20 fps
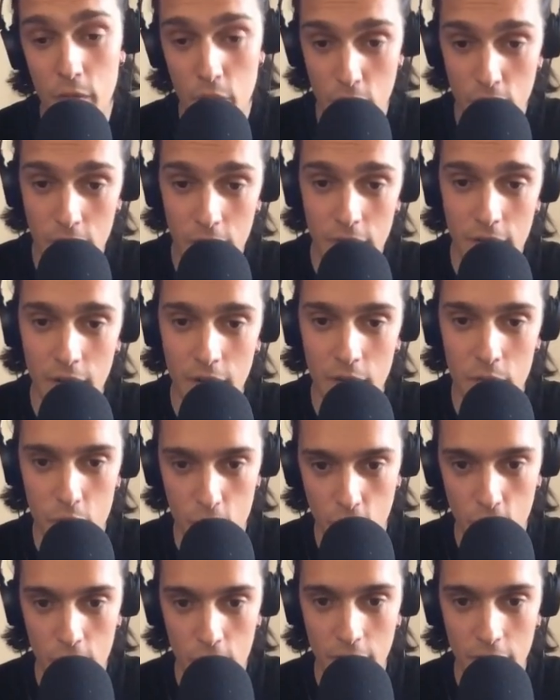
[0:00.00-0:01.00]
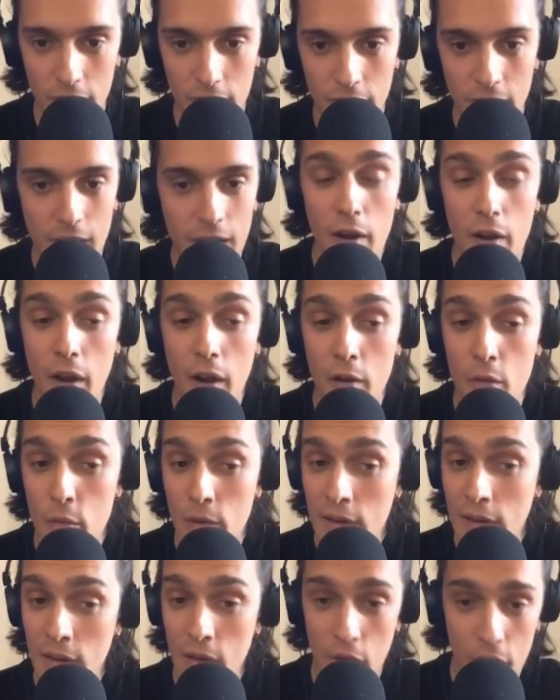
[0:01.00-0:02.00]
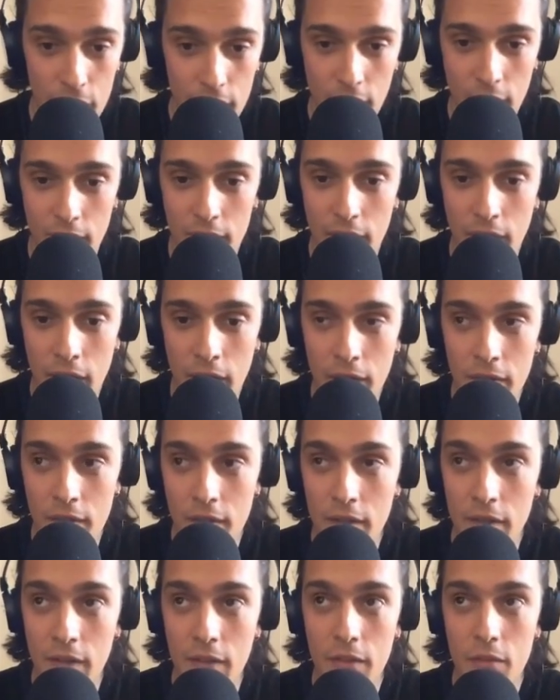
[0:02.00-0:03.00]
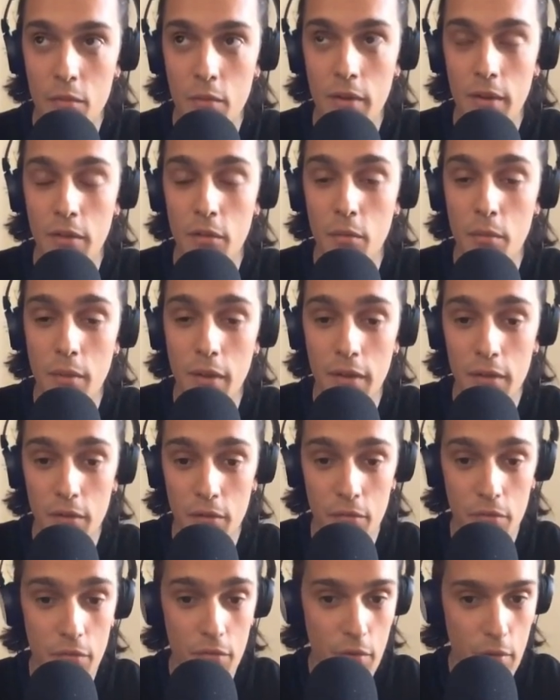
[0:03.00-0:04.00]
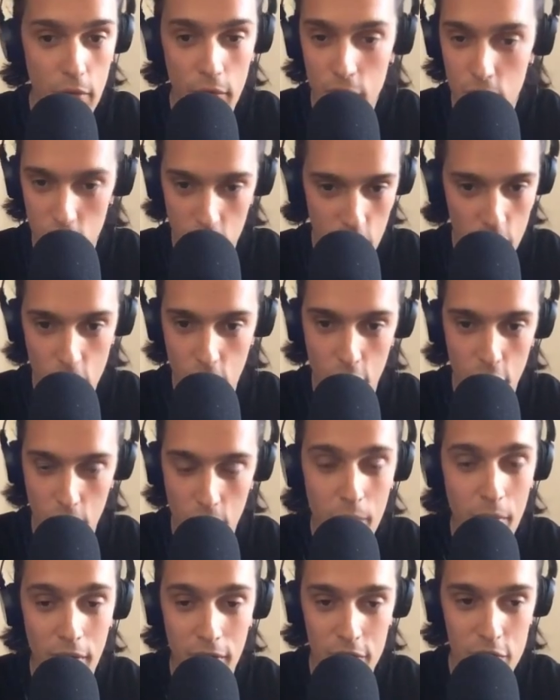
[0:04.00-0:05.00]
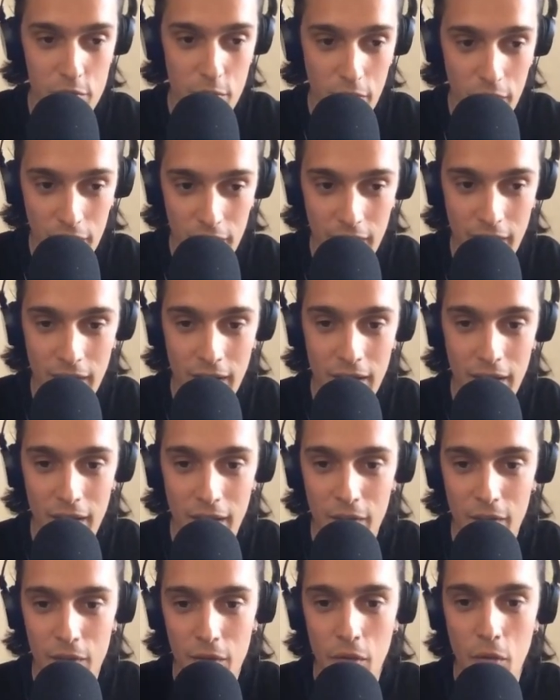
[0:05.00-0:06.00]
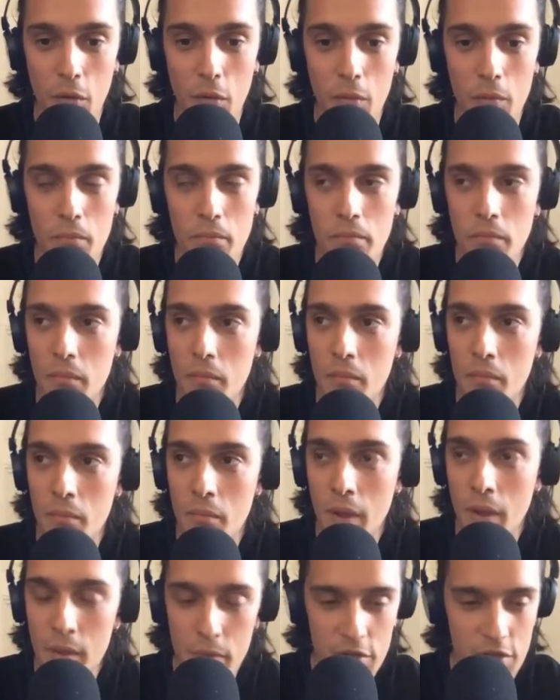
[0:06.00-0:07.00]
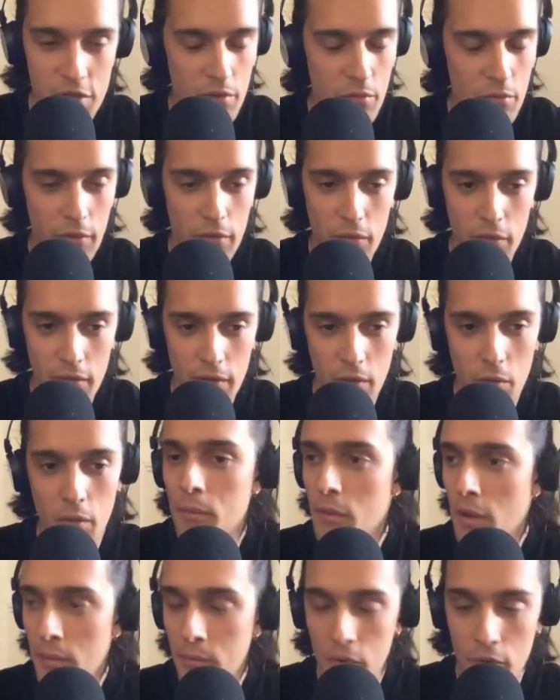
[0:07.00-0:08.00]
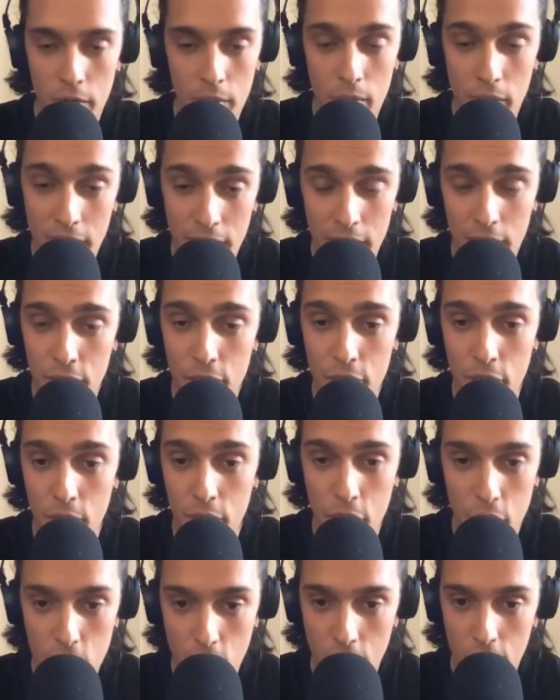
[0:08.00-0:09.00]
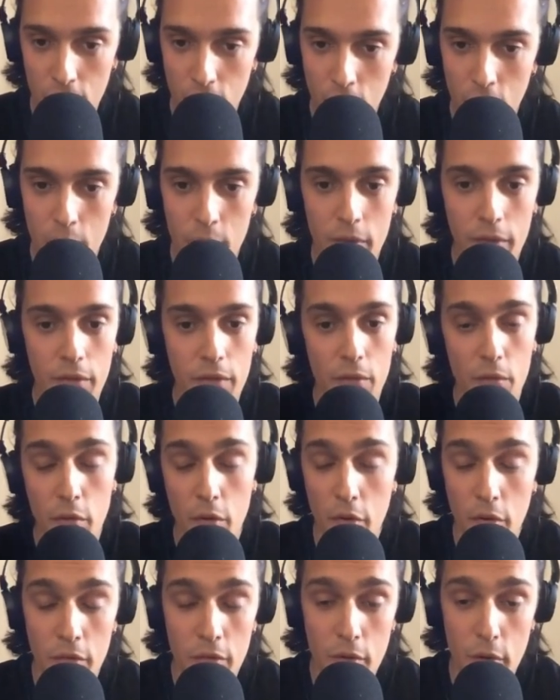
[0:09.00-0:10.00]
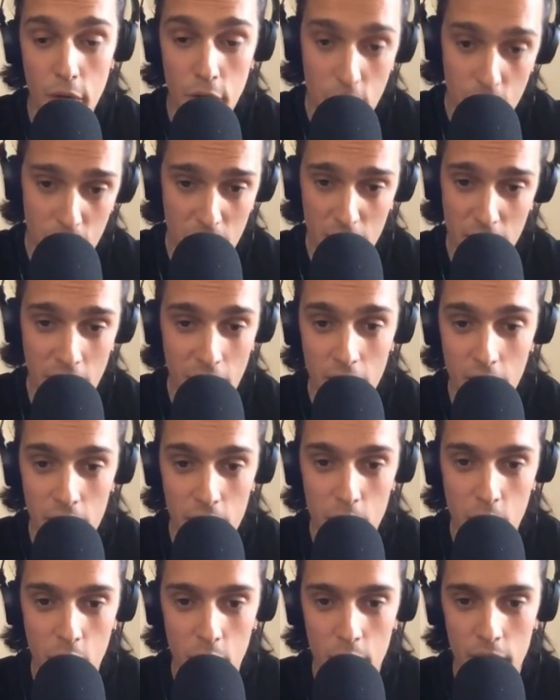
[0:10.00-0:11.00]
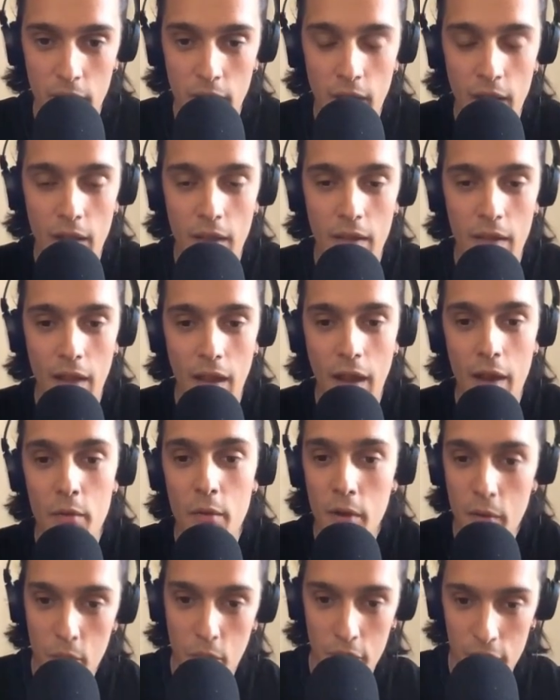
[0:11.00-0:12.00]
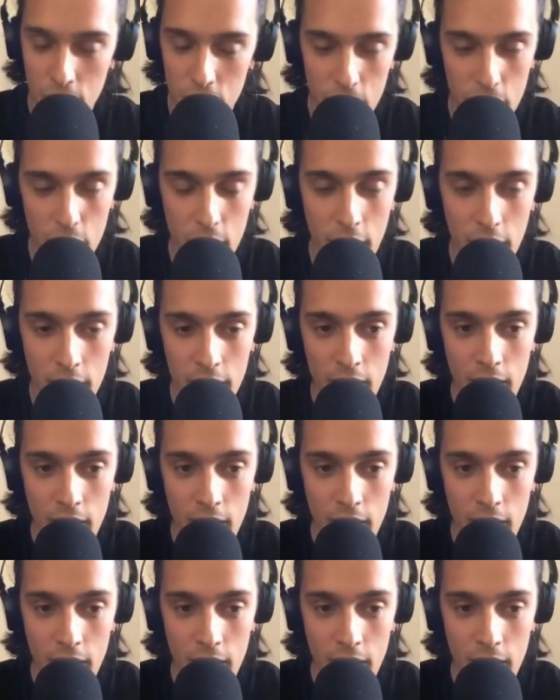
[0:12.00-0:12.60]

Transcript: insight process. I really love that. I think it's really the base of a very strong product management. So my mission was to say, well, I'm going to build it from the ground up. It's We're not very good at that at the moment. I really want to do that.